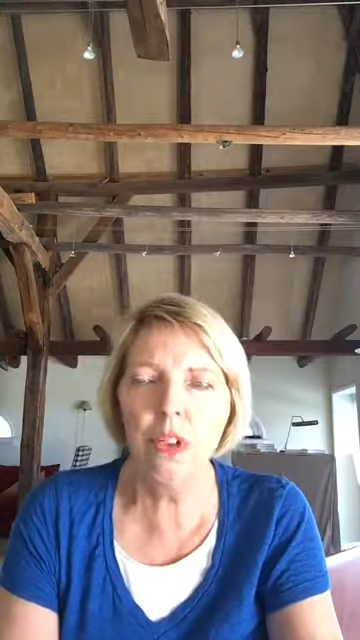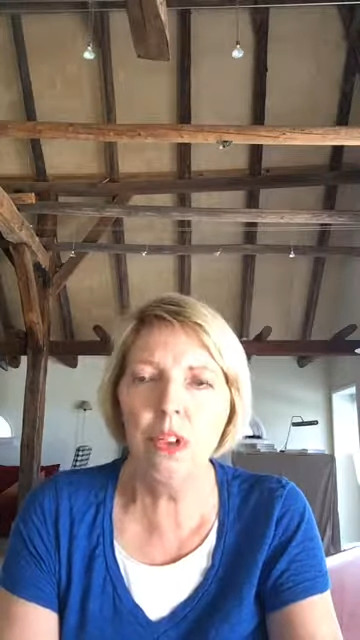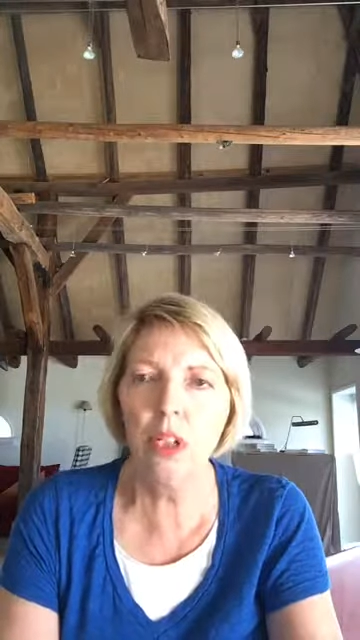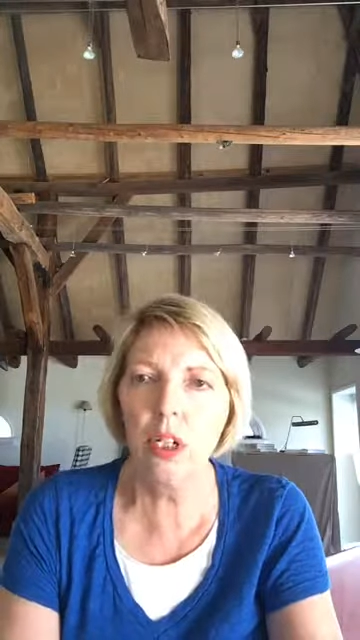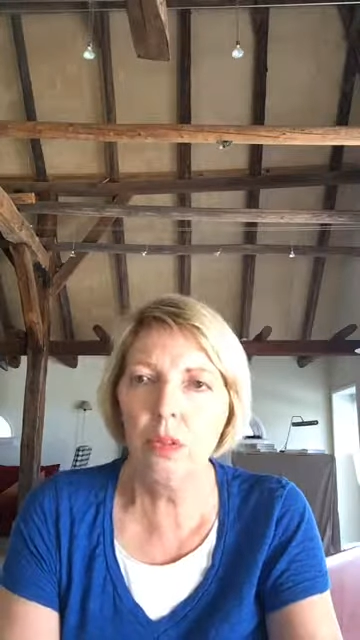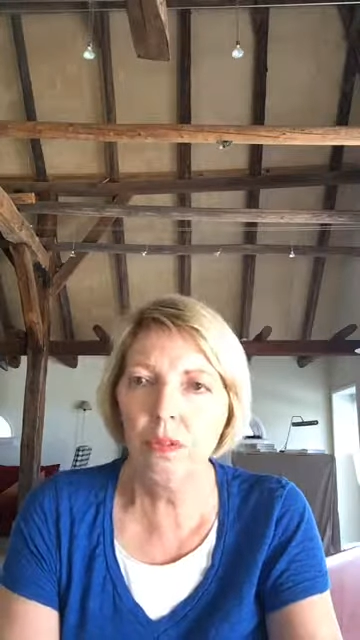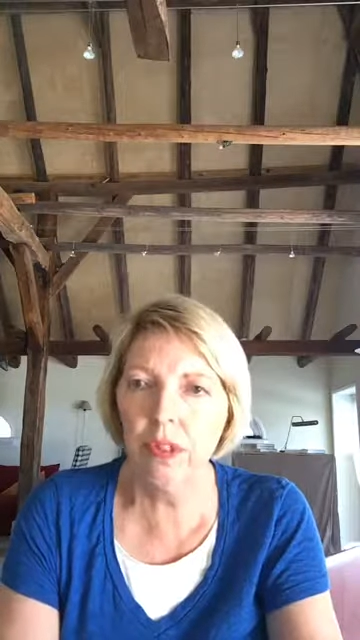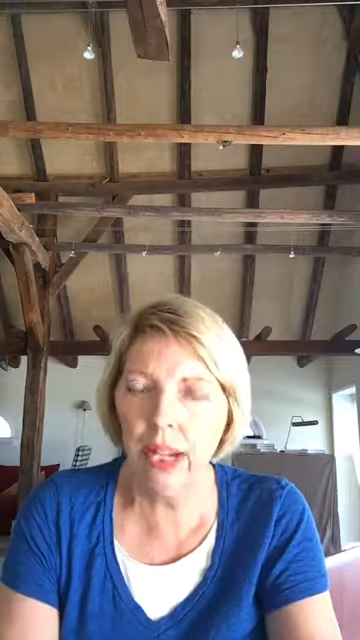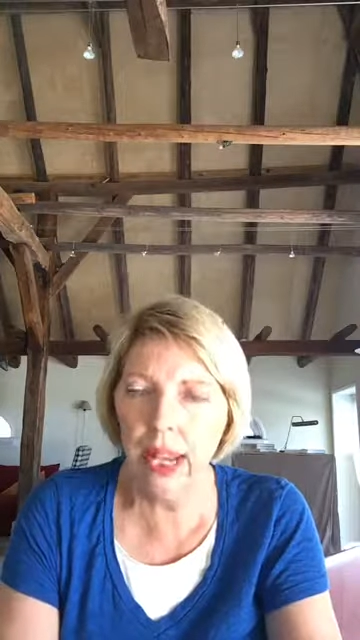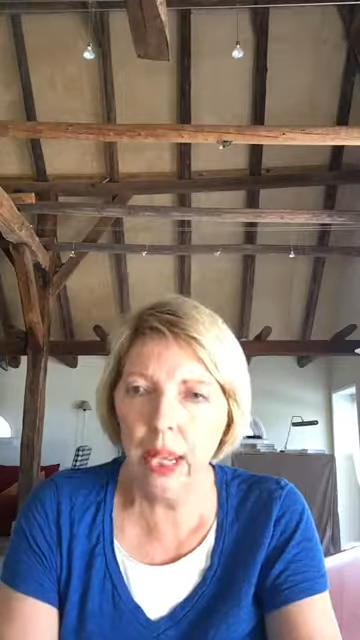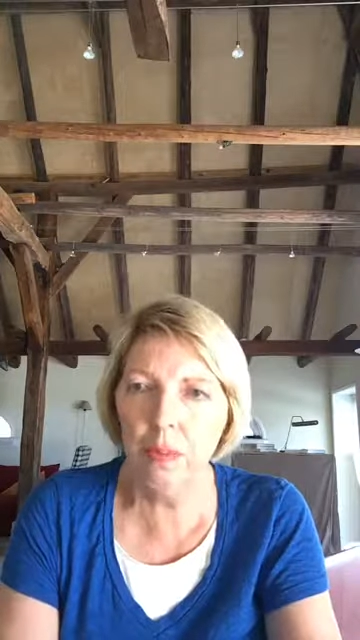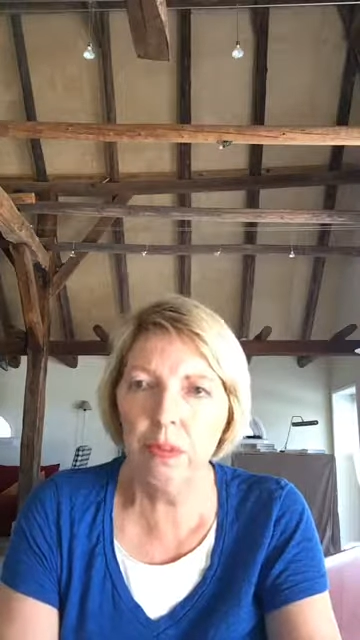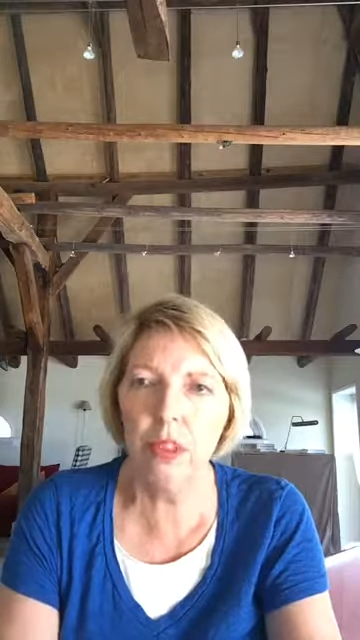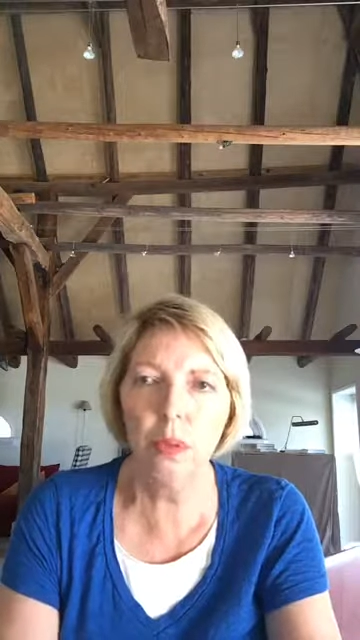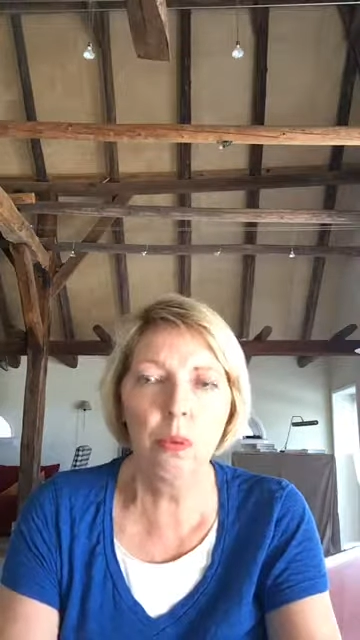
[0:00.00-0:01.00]
a lot of
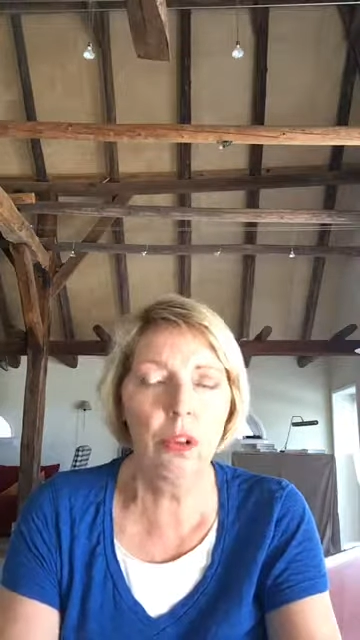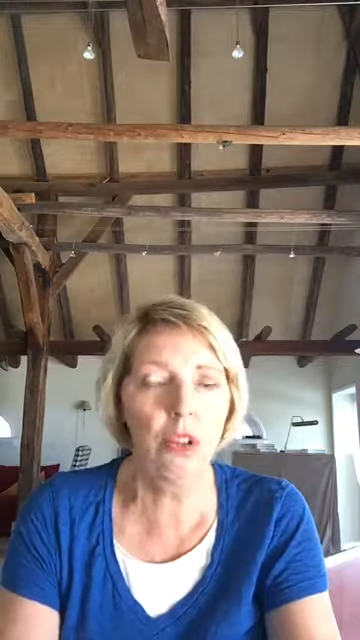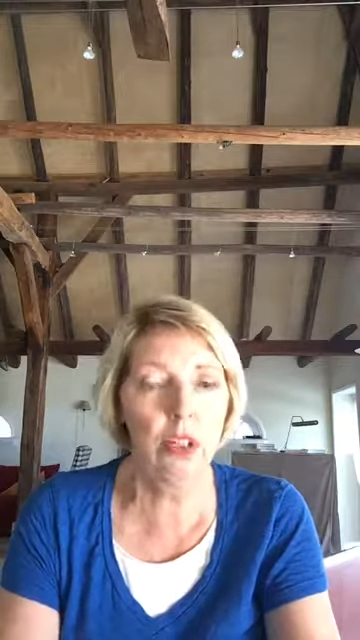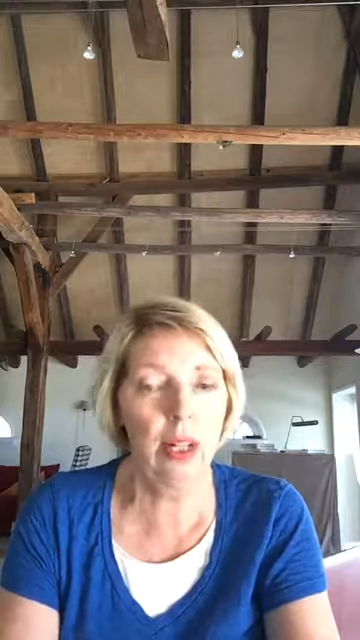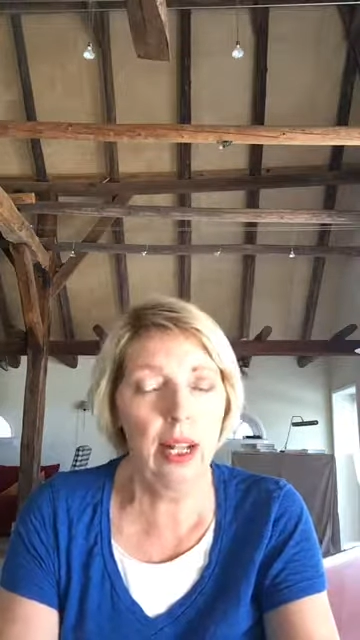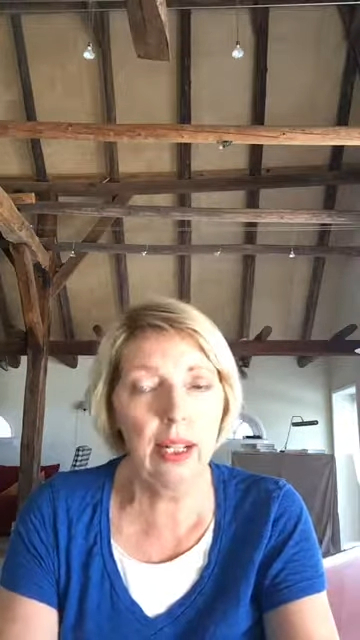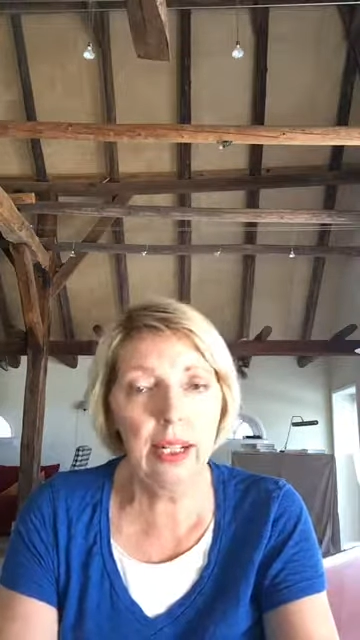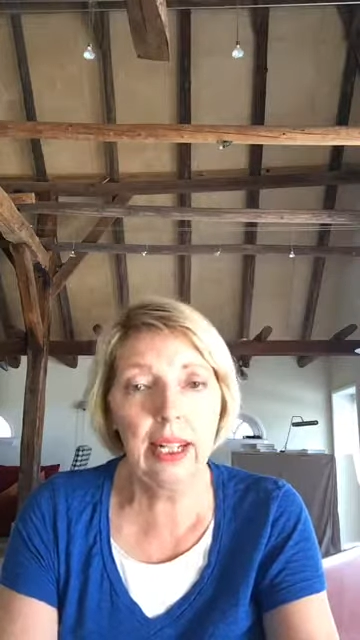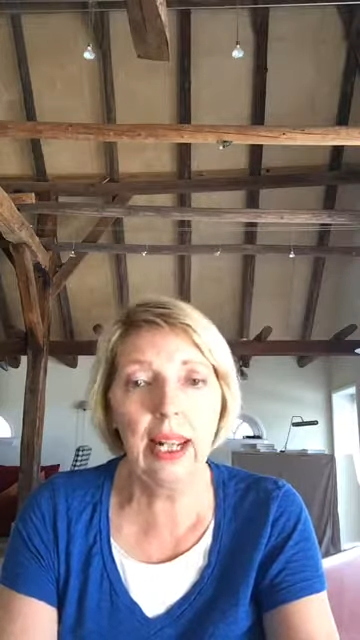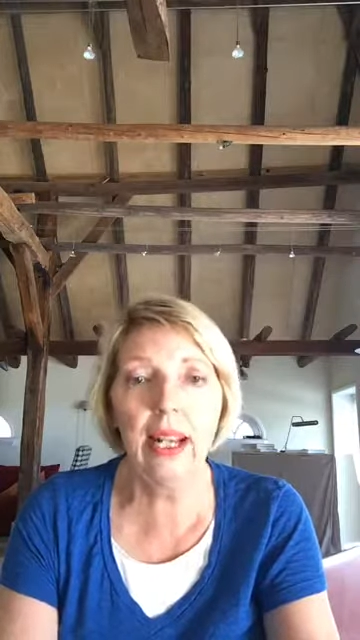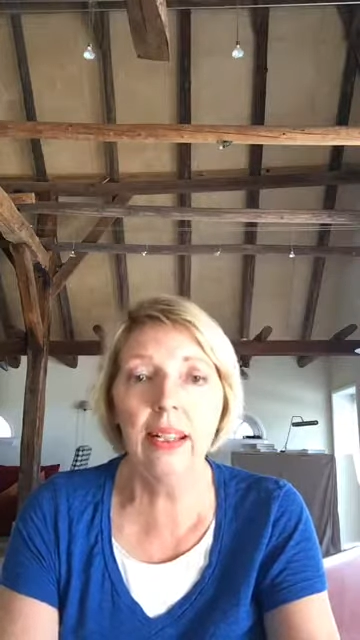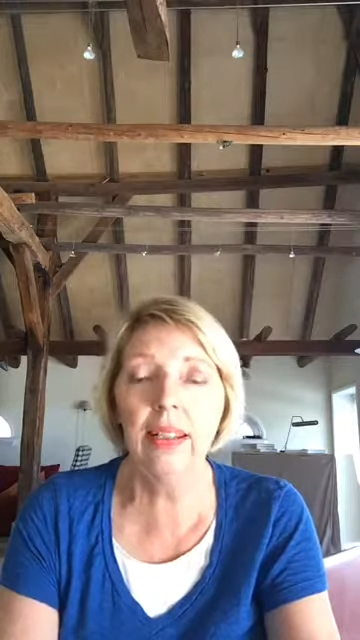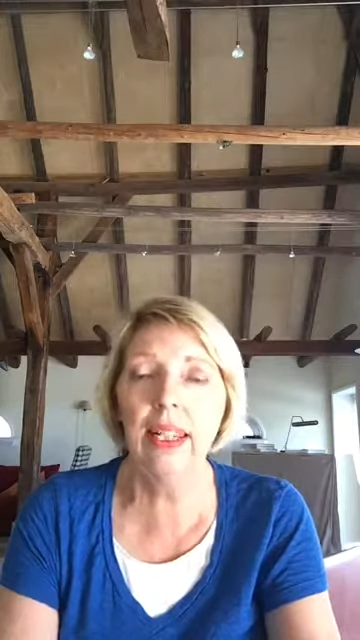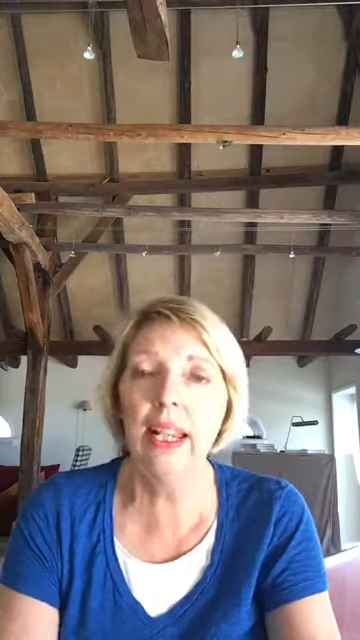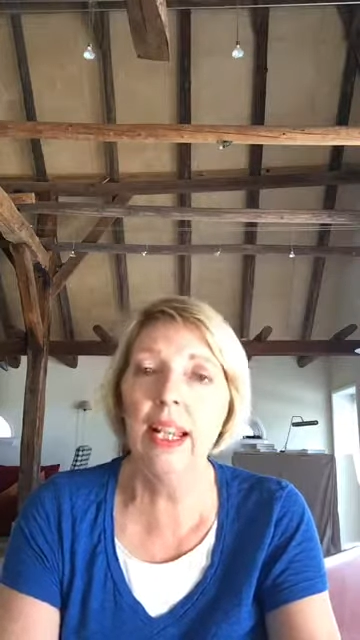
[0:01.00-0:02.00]
lambs, there was another
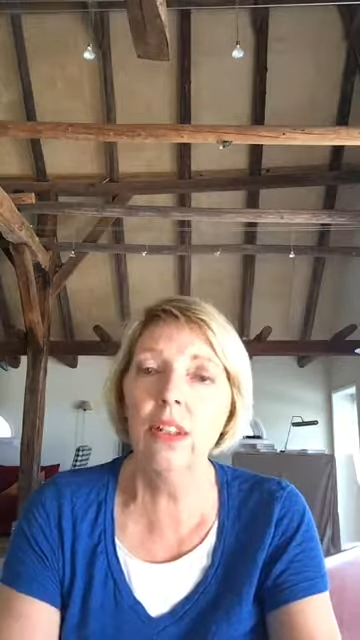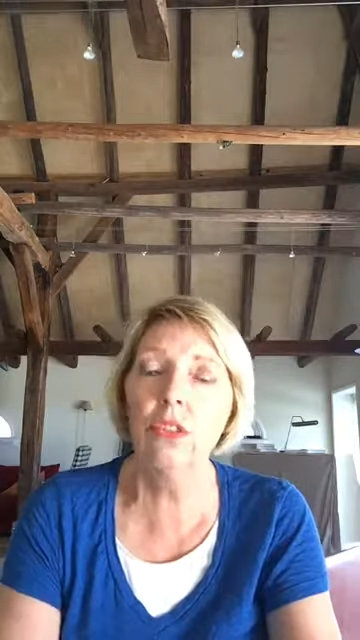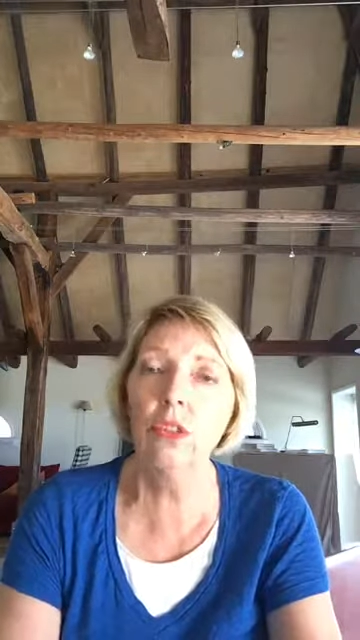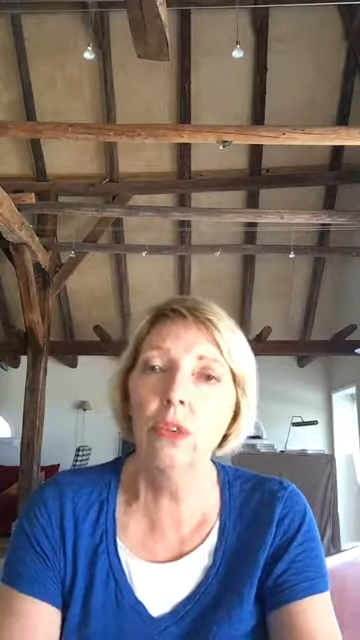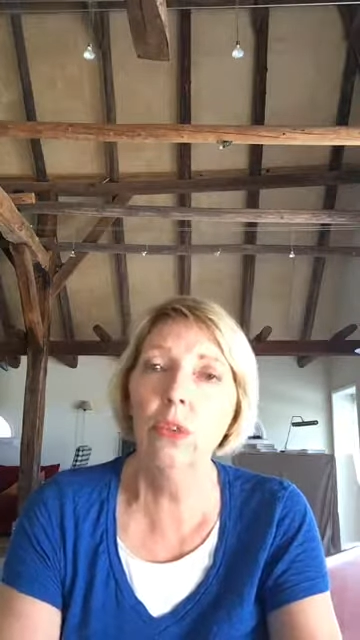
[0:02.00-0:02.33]
god they had